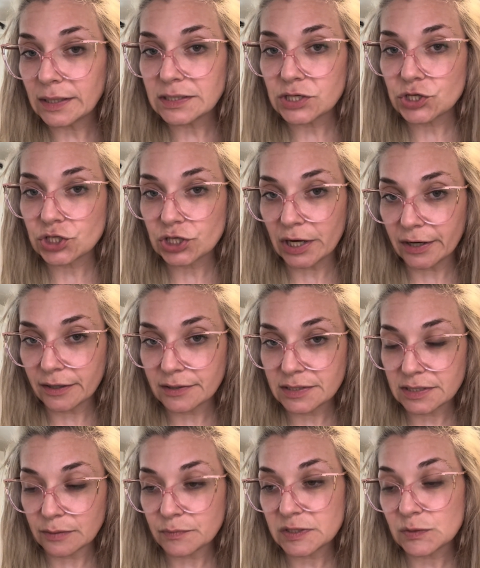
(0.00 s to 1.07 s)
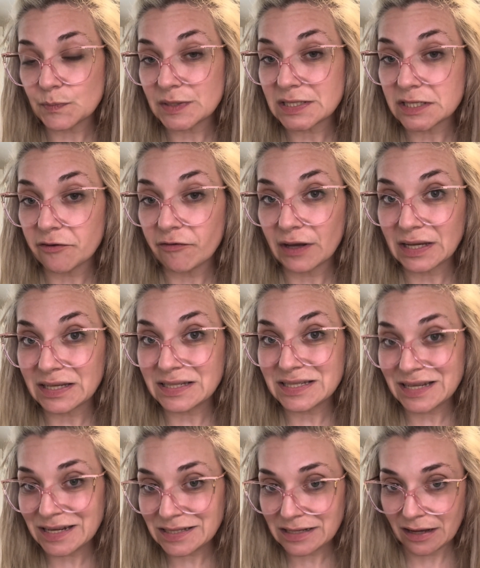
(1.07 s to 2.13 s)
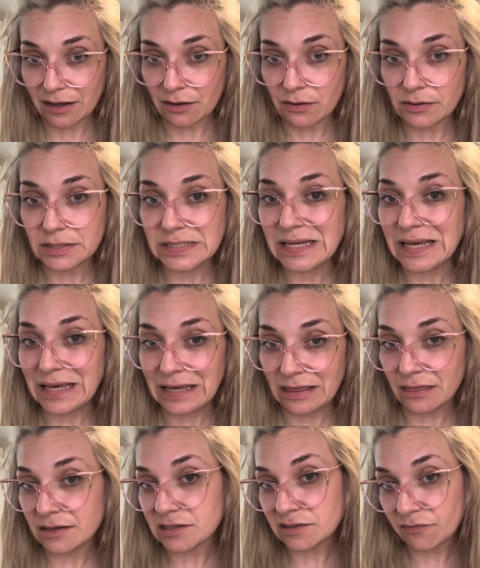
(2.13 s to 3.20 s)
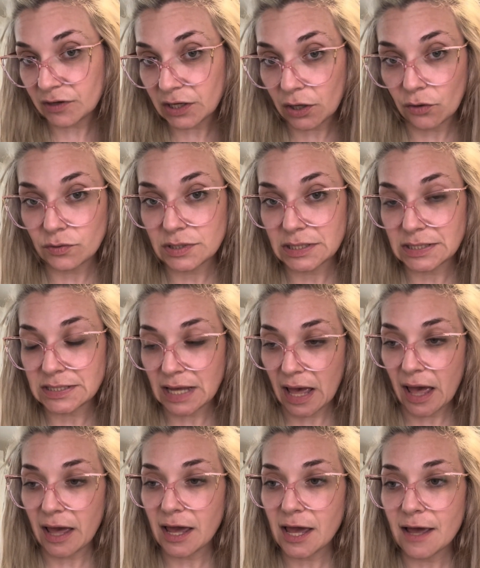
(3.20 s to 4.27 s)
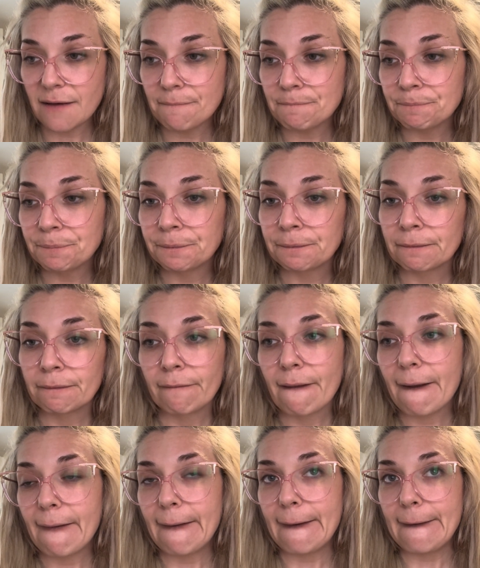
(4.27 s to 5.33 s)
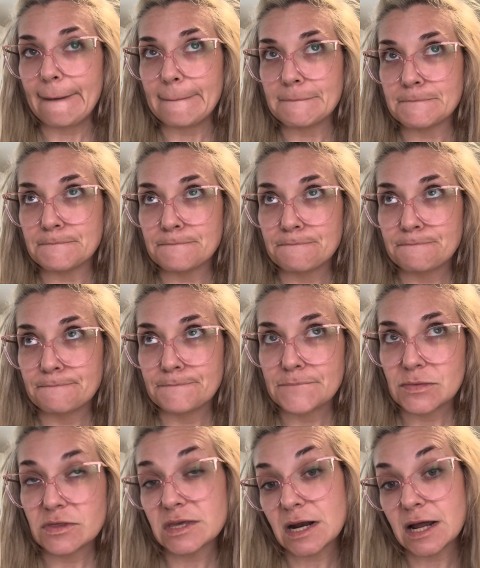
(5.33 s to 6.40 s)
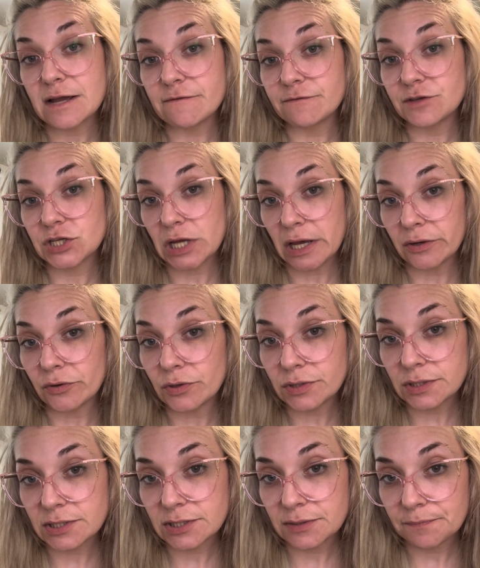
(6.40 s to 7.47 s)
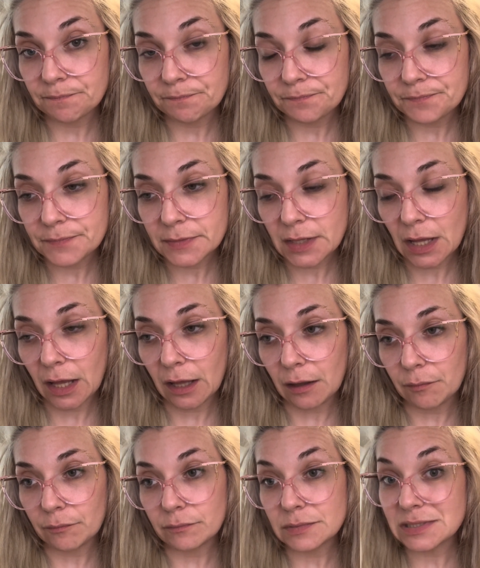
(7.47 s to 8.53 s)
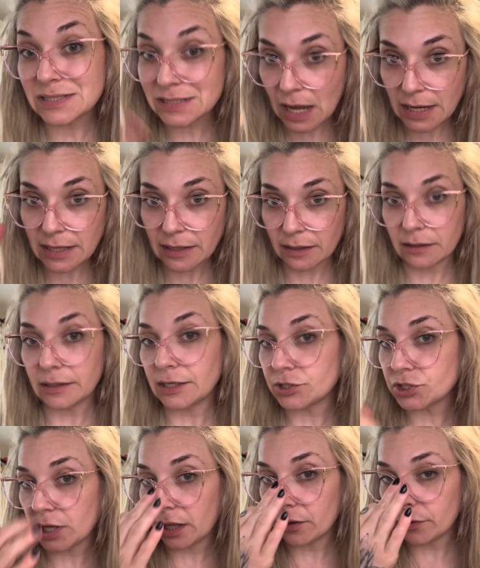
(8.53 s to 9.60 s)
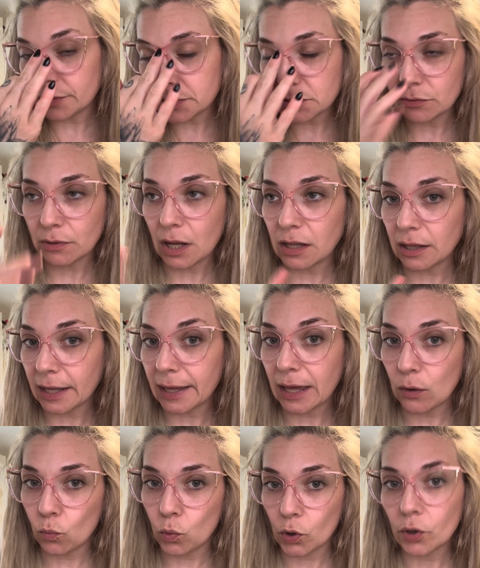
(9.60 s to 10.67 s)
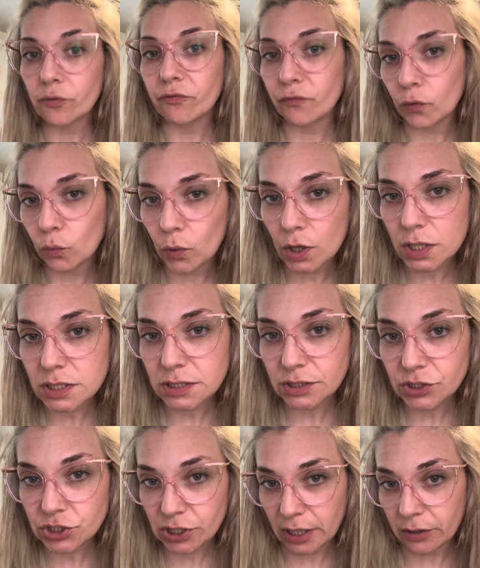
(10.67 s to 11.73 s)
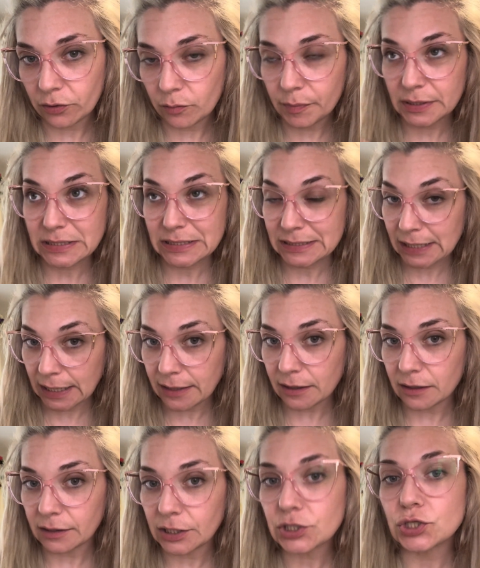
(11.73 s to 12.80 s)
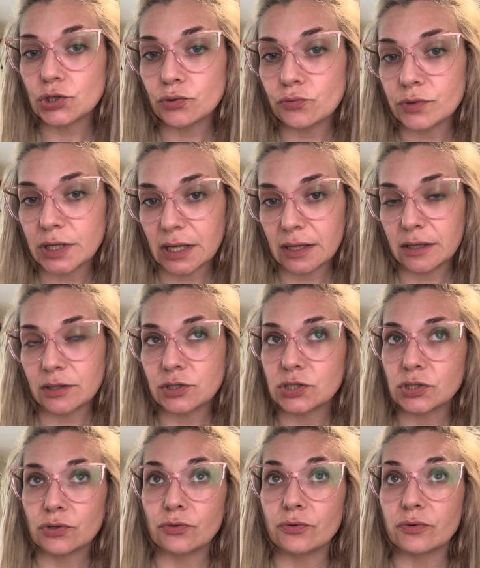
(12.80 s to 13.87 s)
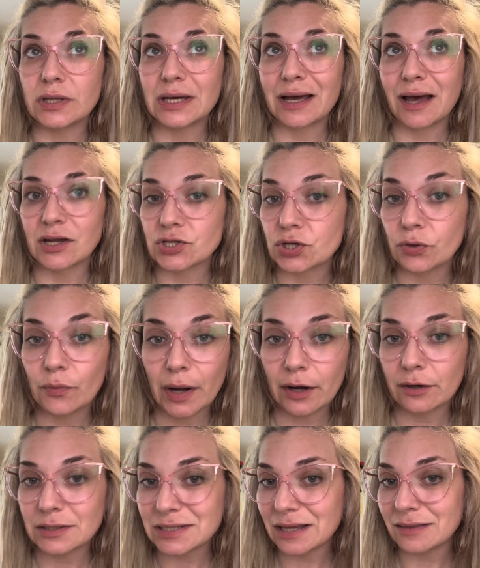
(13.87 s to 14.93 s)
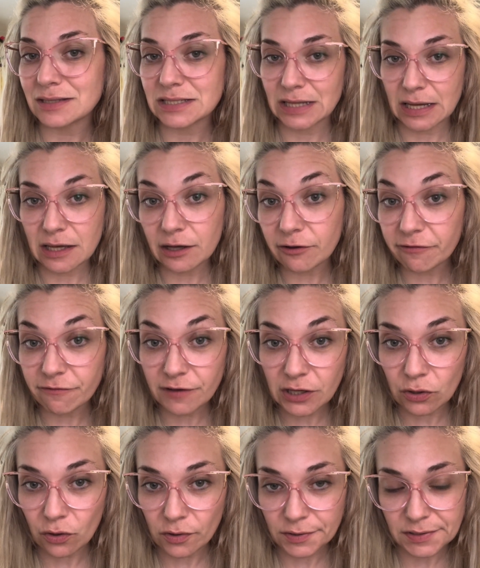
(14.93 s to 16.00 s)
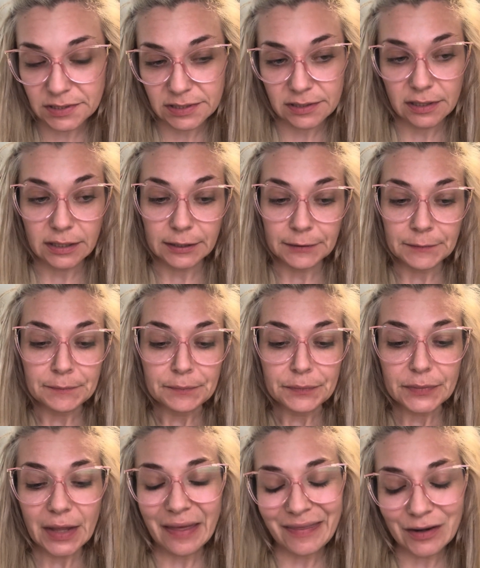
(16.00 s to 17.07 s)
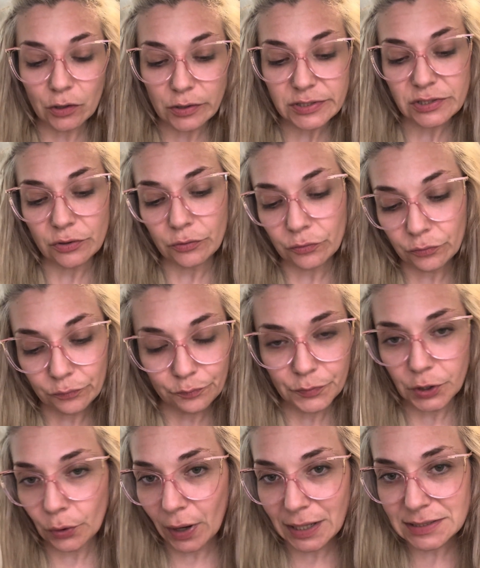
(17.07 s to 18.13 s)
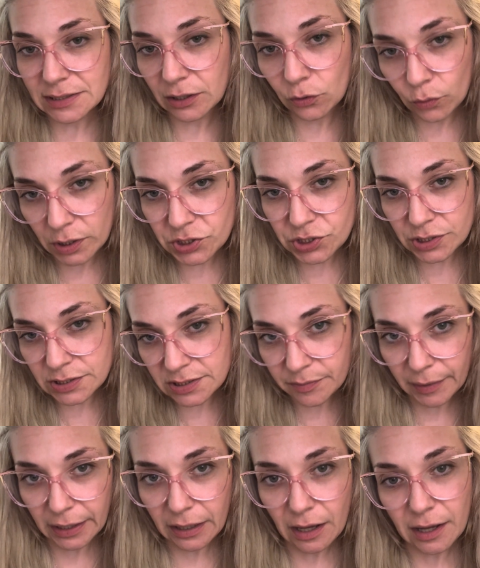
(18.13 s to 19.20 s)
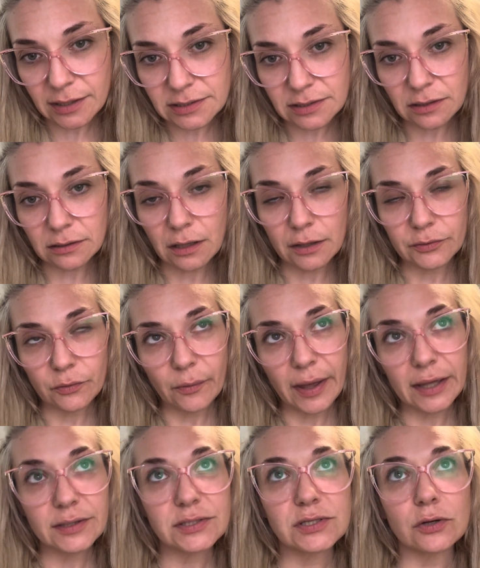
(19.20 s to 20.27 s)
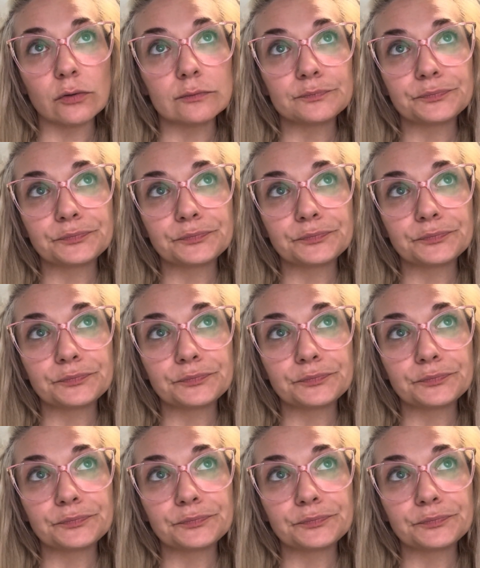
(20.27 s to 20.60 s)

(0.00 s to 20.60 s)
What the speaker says: to share some specific details in this video today that I've channeled, psychically channeled. So not like a word for word channel, but psychically tuned into the Akashic Records and the psychic fields. And then also, asking questions to my guides along the way. So